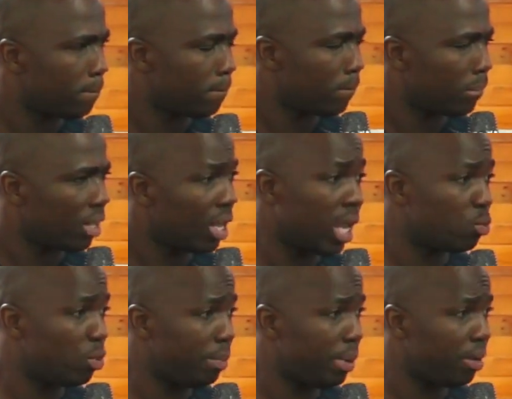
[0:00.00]
He's with
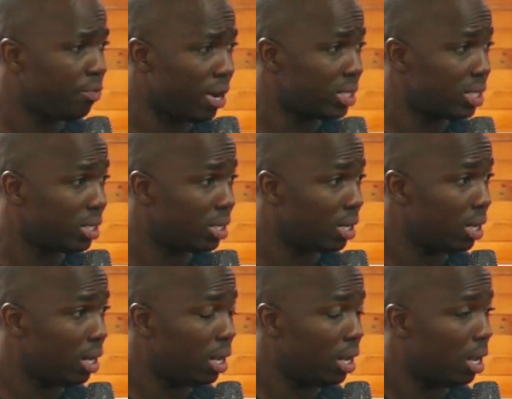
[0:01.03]
me, Francis.
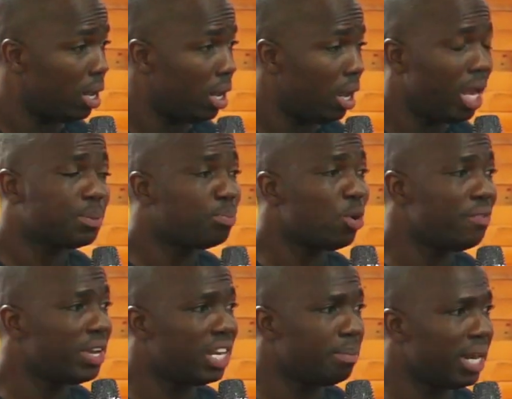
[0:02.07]
He's proven it
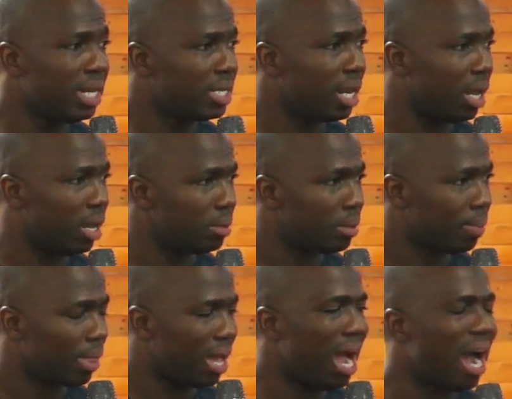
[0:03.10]
many times.
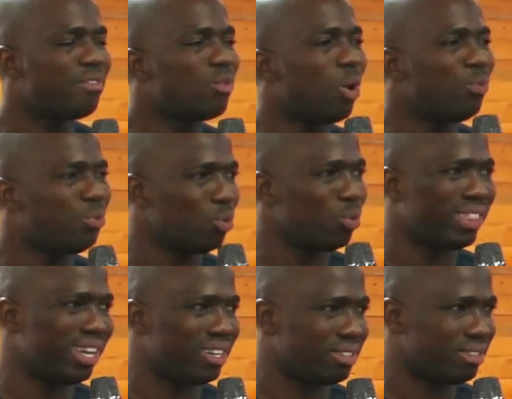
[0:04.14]
I have gone through
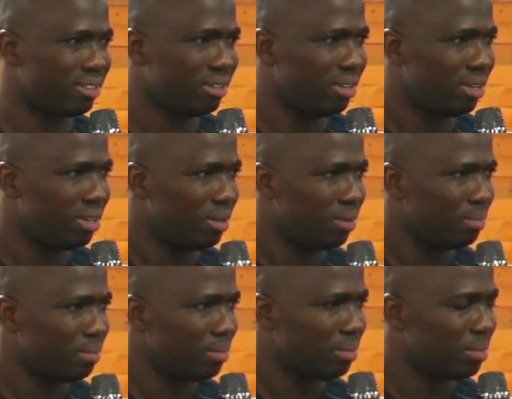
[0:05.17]
things
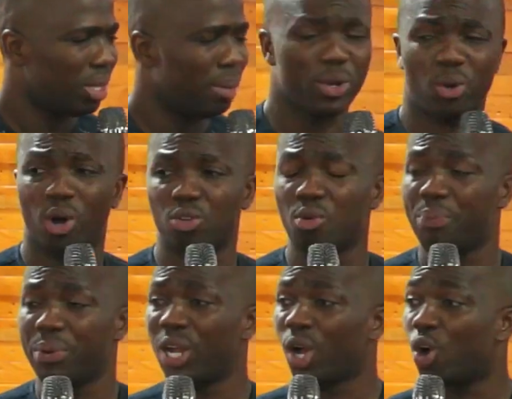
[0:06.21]
because we preach the
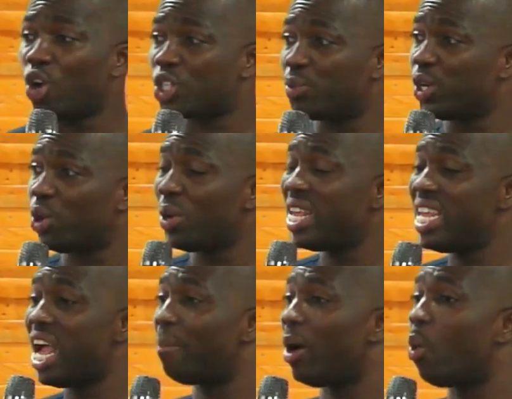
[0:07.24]
gospel, we don't hear
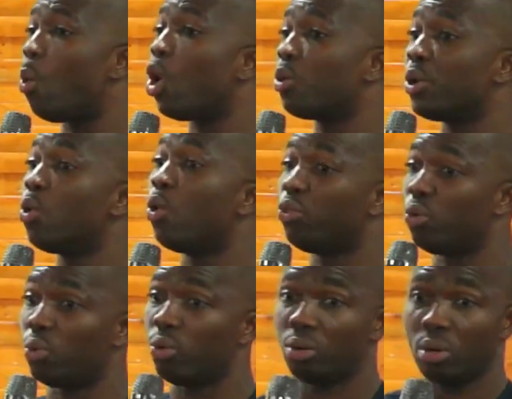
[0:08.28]
about what we go through.
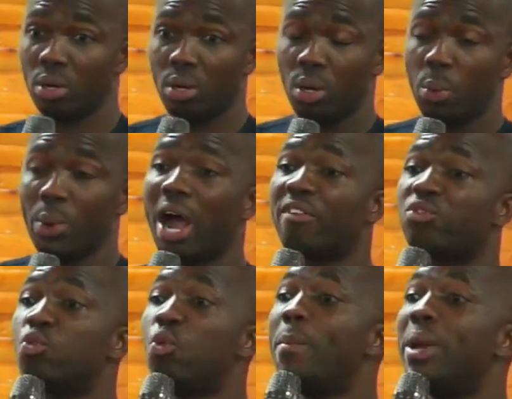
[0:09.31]
We have too
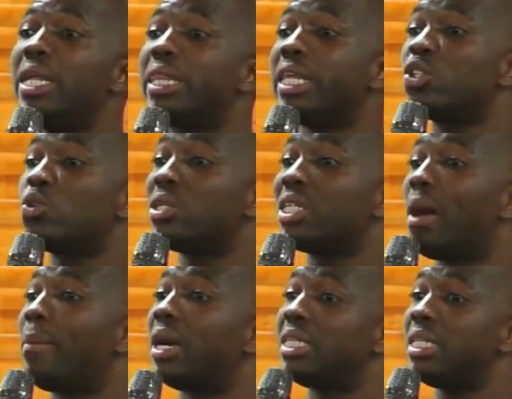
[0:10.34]
many things to say about
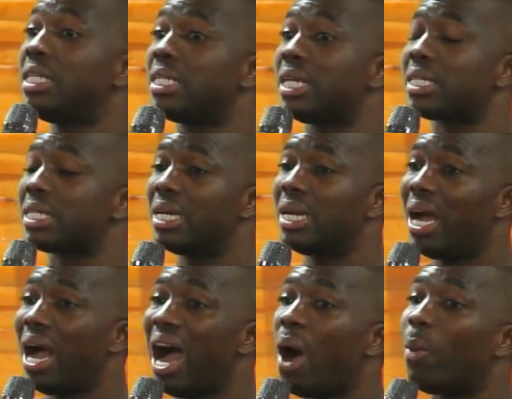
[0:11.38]
Jesus.
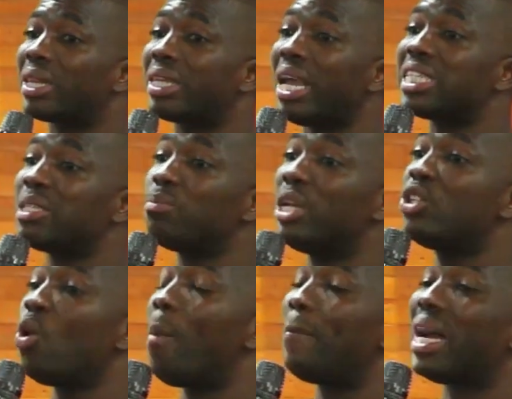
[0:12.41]
Our testimonies don't
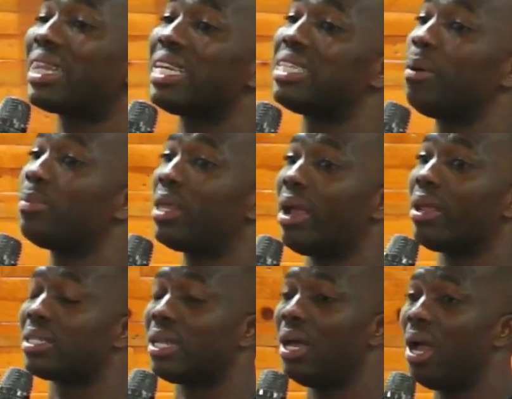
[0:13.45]
matter sometimes,
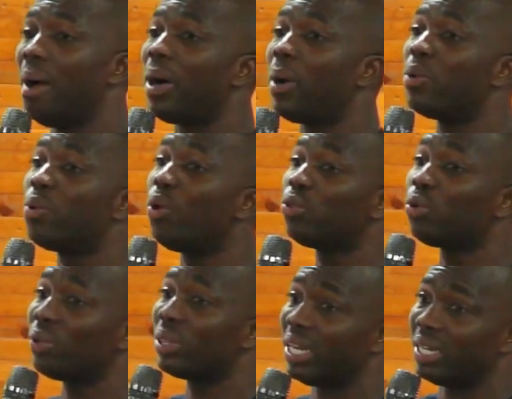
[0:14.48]
but we go through
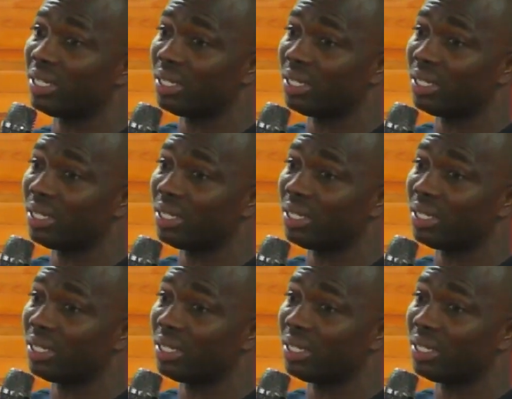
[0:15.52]
things.